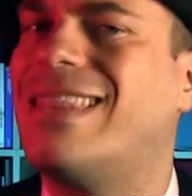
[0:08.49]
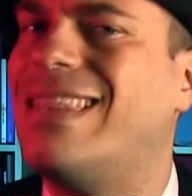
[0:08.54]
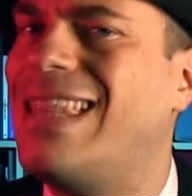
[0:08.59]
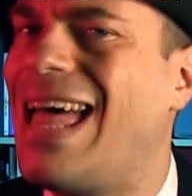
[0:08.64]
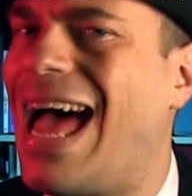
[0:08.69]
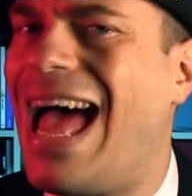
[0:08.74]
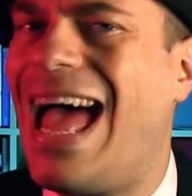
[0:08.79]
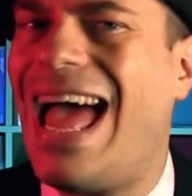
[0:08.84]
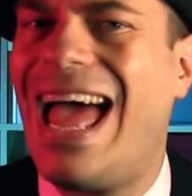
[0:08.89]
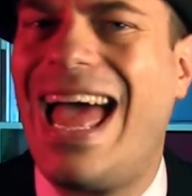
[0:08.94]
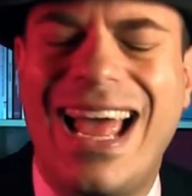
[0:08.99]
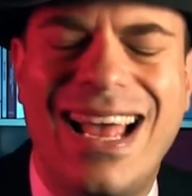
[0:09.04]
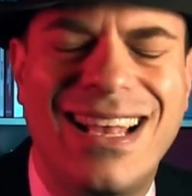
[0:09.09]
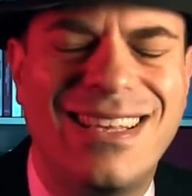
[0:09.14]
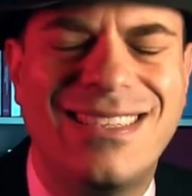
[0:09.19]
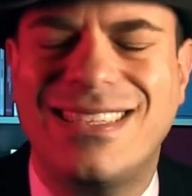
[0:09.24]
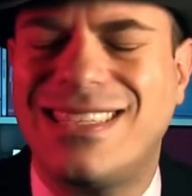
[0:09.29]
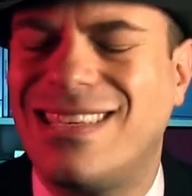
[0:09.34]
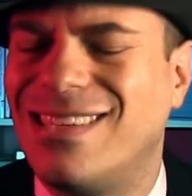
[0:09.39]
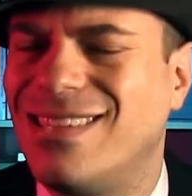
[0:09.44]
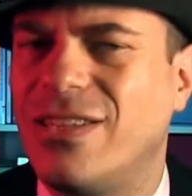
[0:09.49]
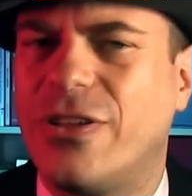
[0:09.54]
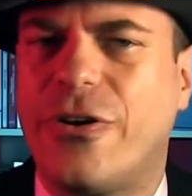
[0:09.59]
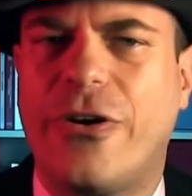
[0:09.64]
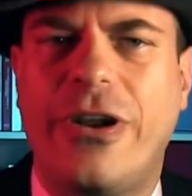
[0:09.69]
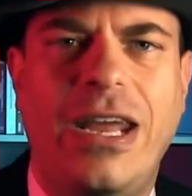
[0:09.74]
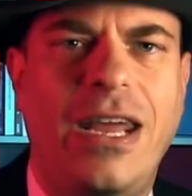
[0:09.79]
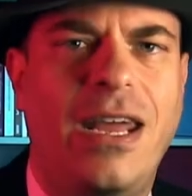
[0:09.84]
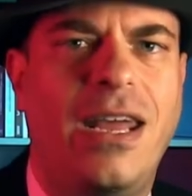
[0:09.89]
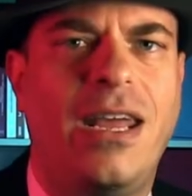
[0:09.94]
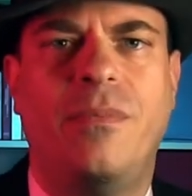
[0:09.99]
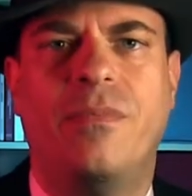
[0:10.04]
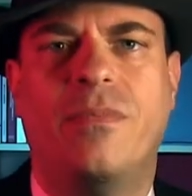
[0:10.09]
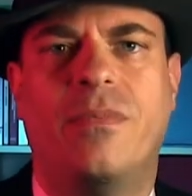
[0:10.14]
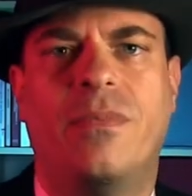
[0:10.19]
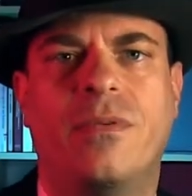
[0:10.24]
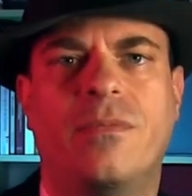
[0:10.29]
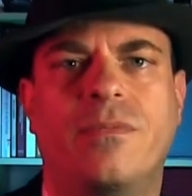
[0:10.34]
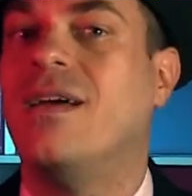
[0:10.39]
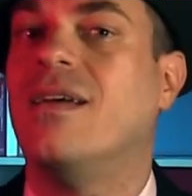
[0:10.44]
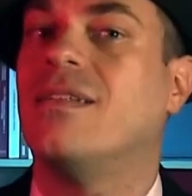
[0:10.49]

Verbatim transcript: dance and dream.